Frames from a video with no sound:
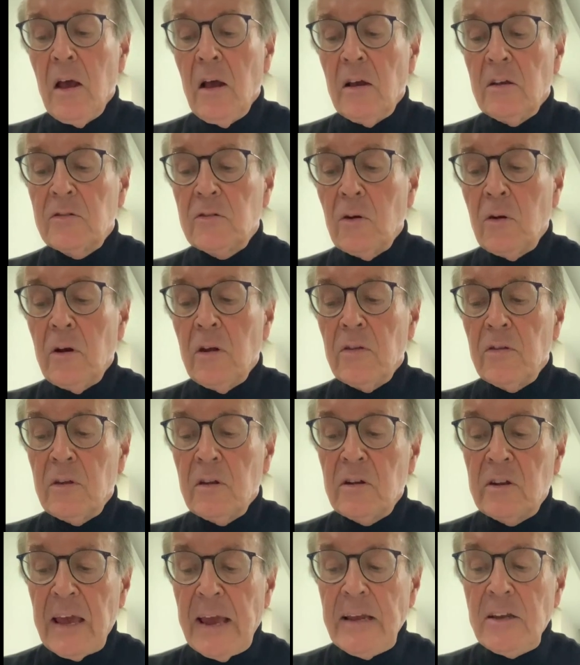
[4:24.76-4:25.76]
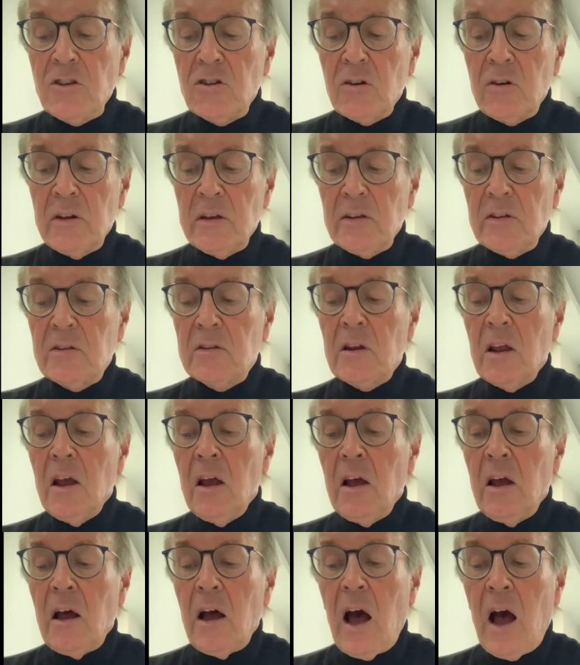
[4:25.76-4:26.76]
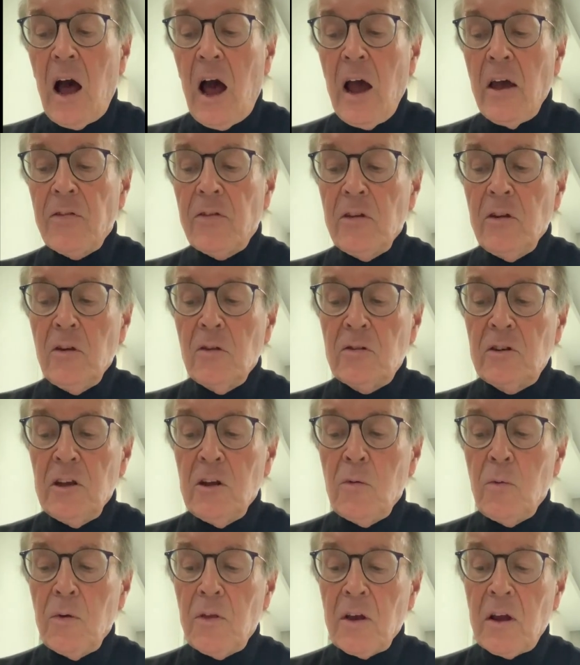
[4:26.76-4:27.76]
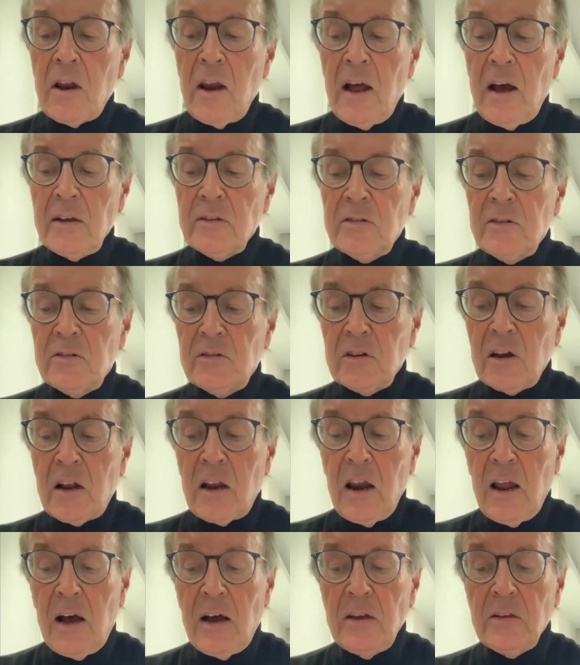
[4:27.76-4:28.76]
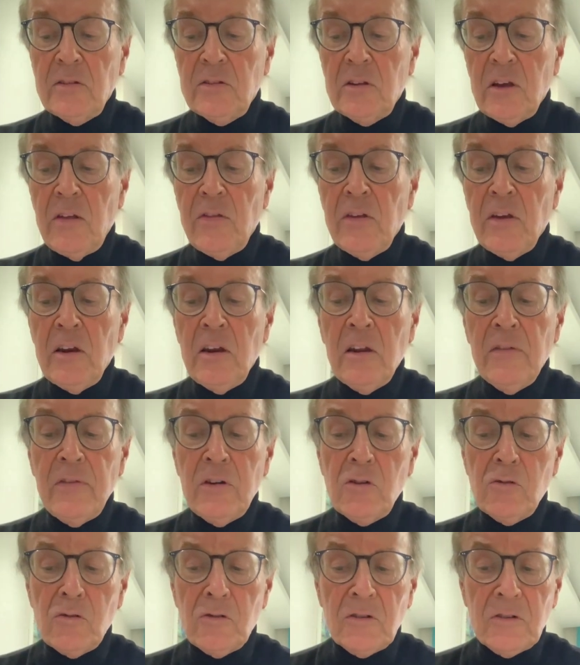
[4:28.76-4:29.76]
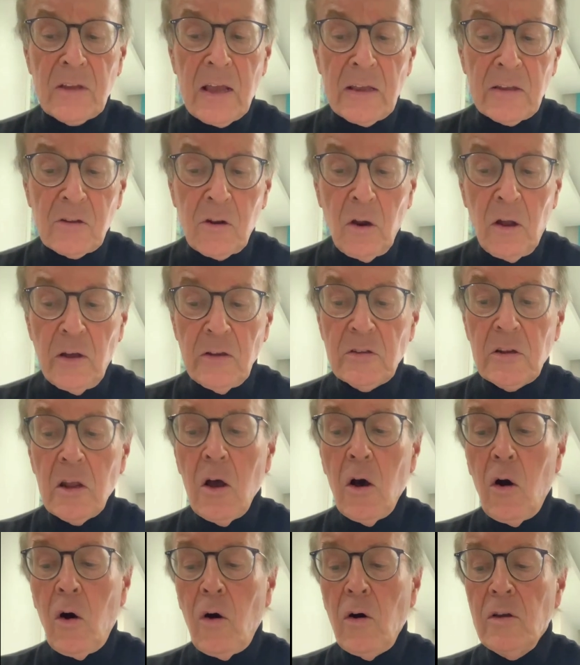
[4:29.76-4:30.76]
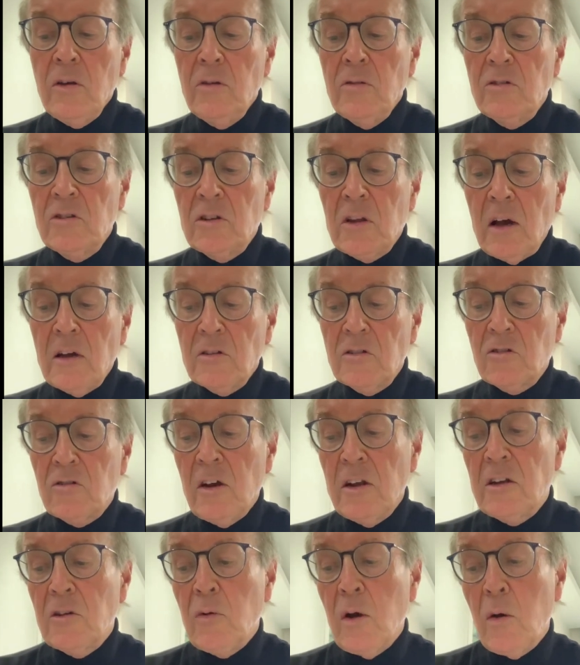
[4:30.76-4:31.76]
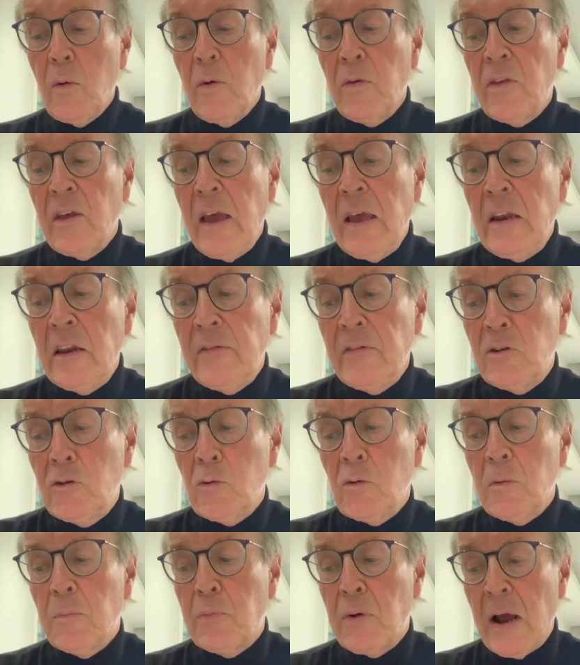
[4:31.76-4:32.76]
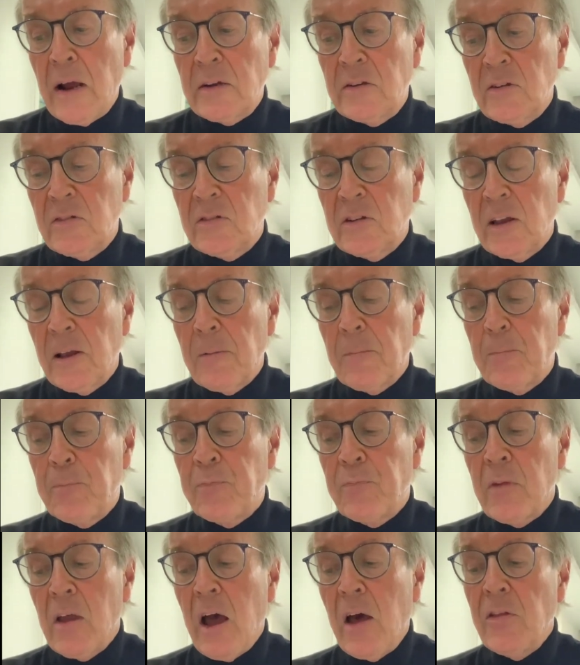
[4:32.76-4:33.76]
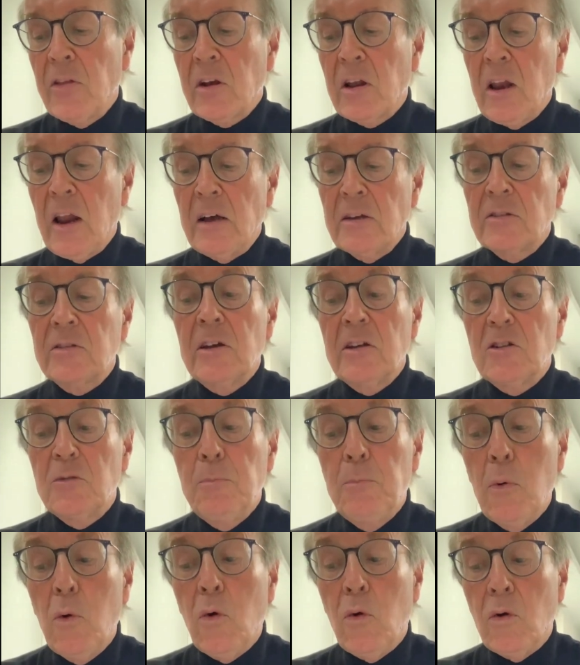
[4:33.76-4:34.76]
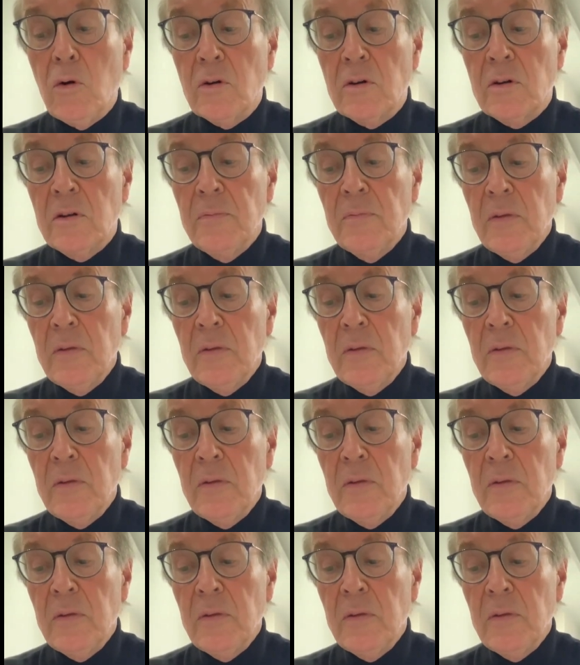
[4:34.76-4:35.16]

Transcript: So the danger is either you deal with the class as a class and the individuals gets lost, or you start straight away with the individual practicing and the class gets bored.